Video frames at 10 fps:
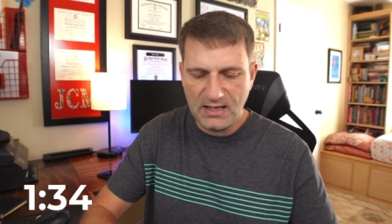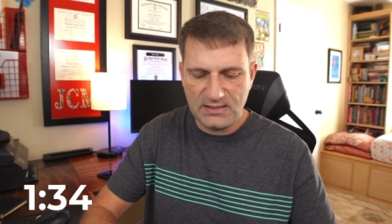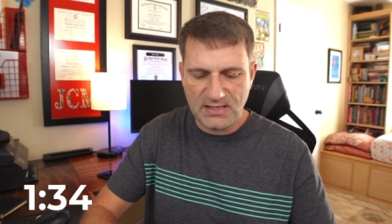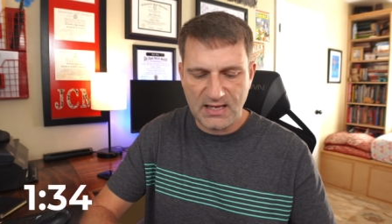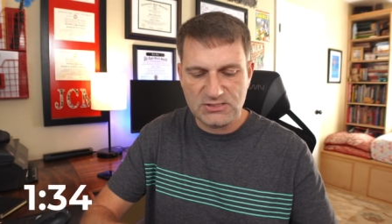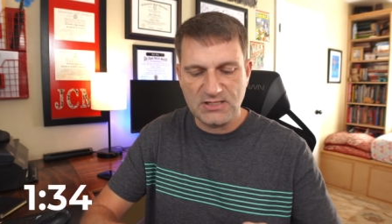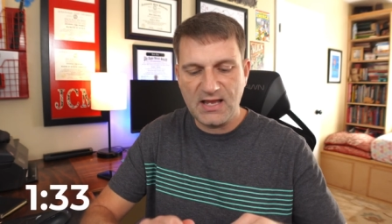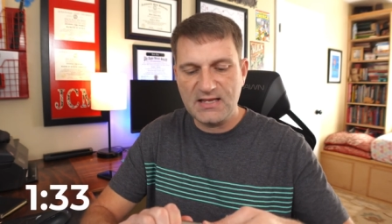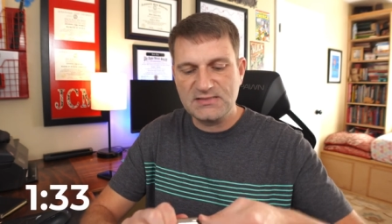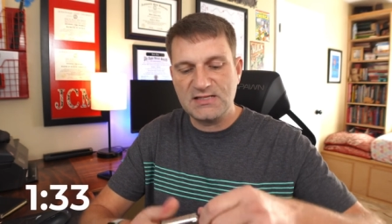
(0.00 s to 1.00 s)
It actually
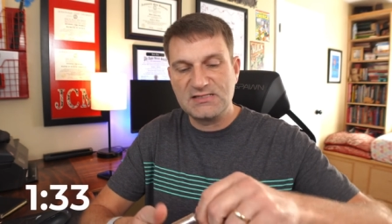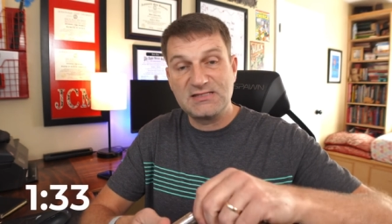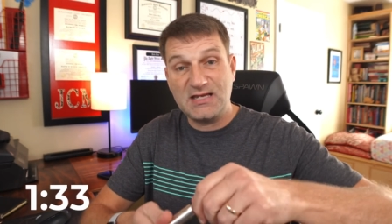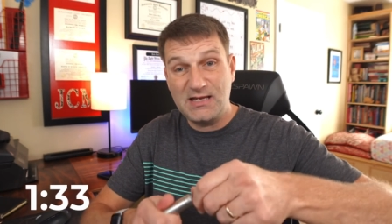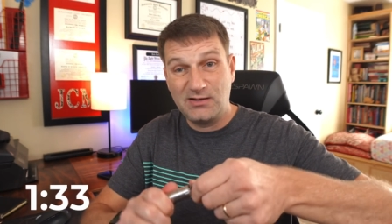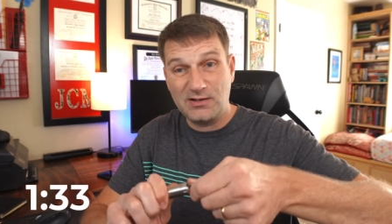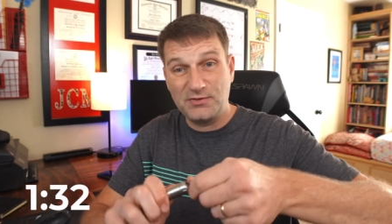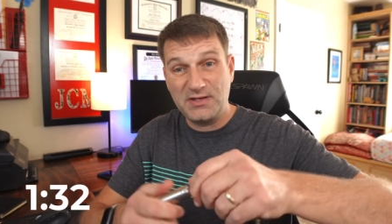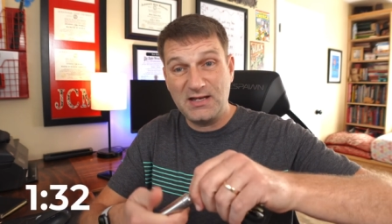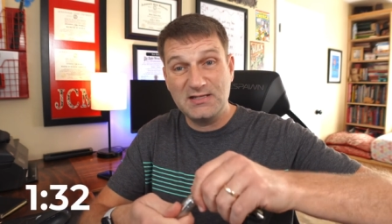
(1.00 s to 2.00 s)
has a seal
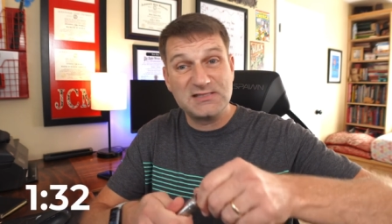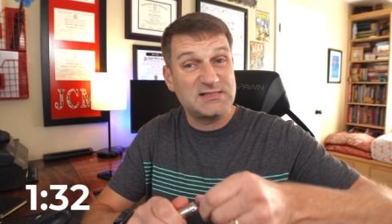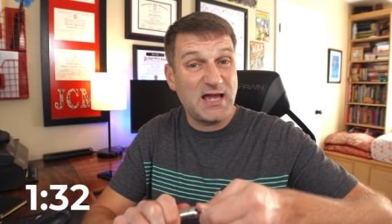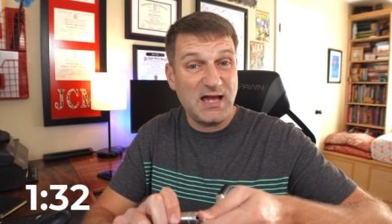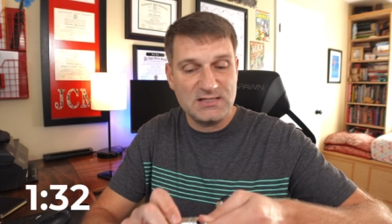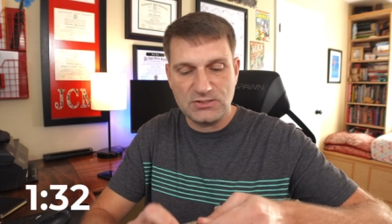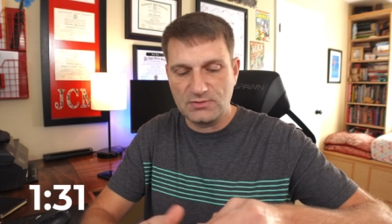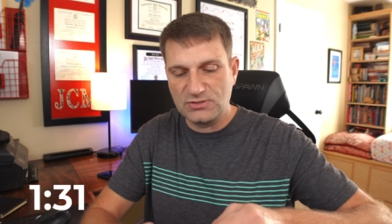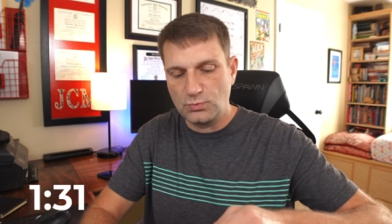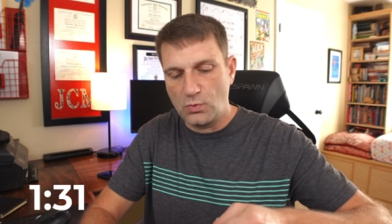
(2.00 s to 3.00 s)
on the inside, so
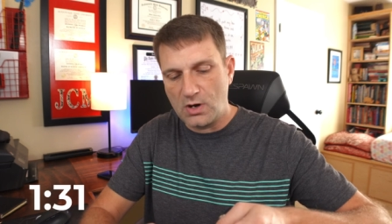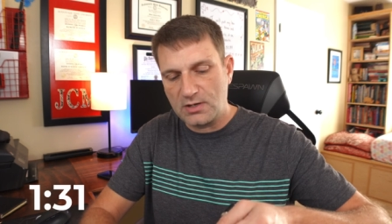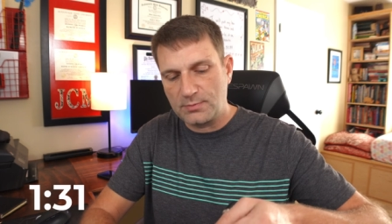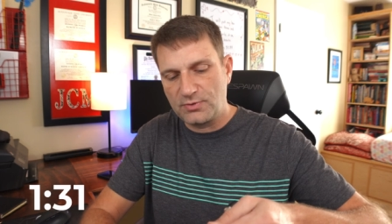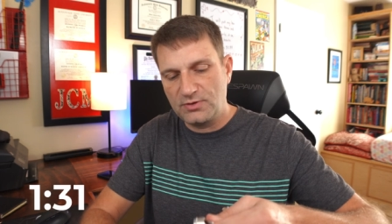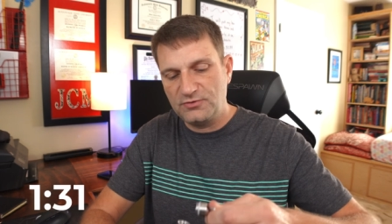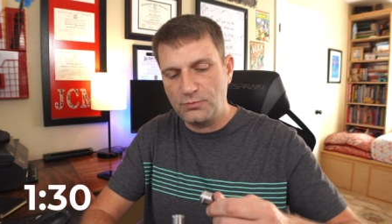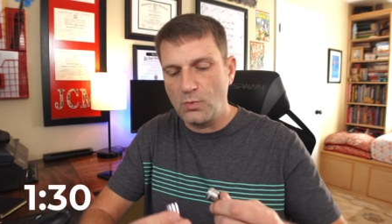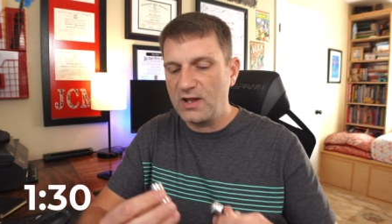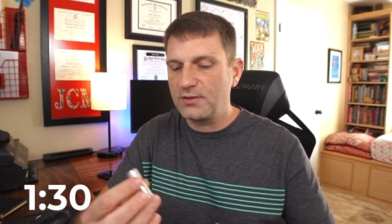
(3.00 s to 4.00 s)
it is
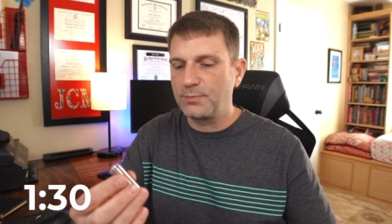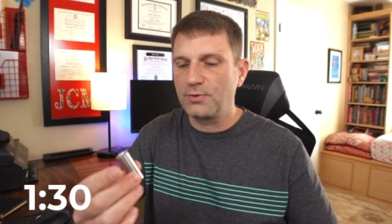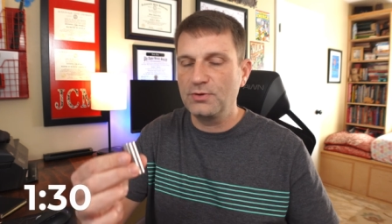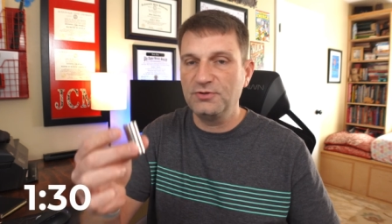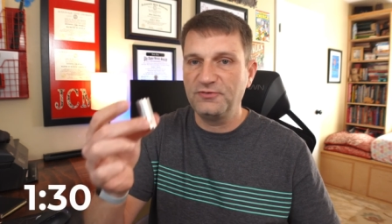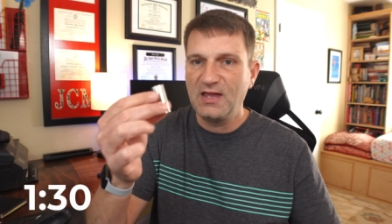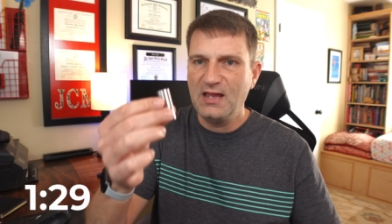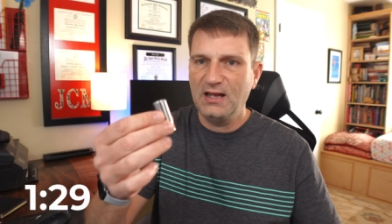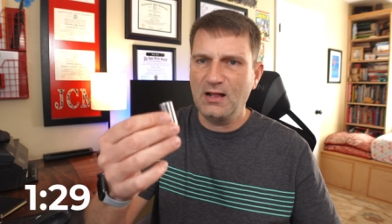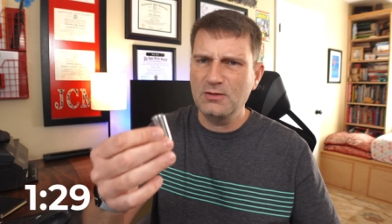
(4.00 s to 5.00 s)
waterproof, weatherproof,
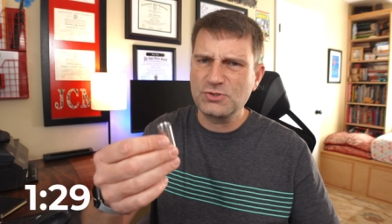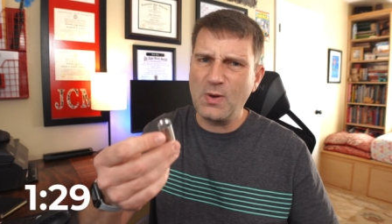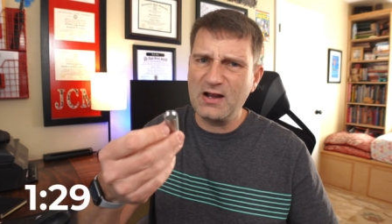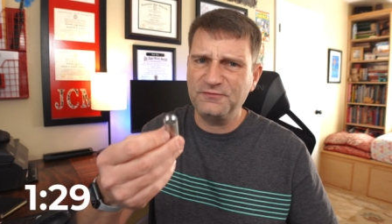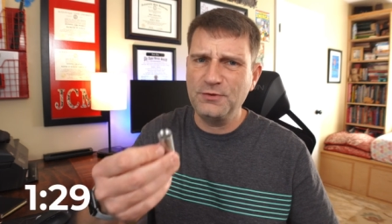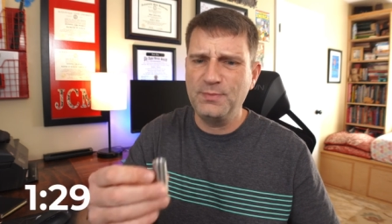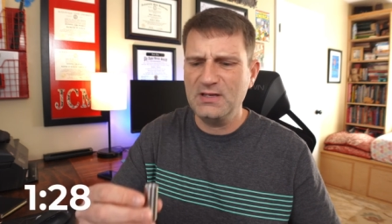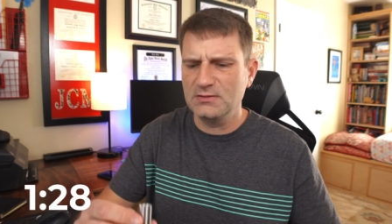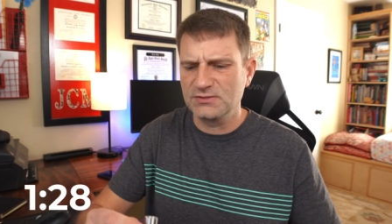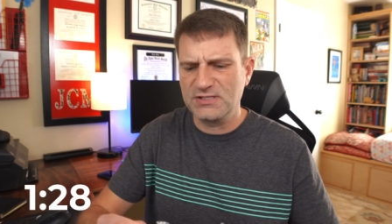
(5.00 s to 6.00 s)
and it holds quite a few
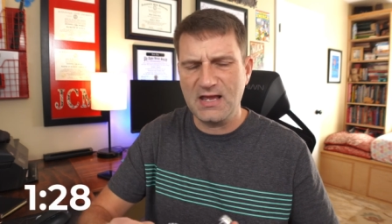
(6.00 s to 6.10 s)
pills.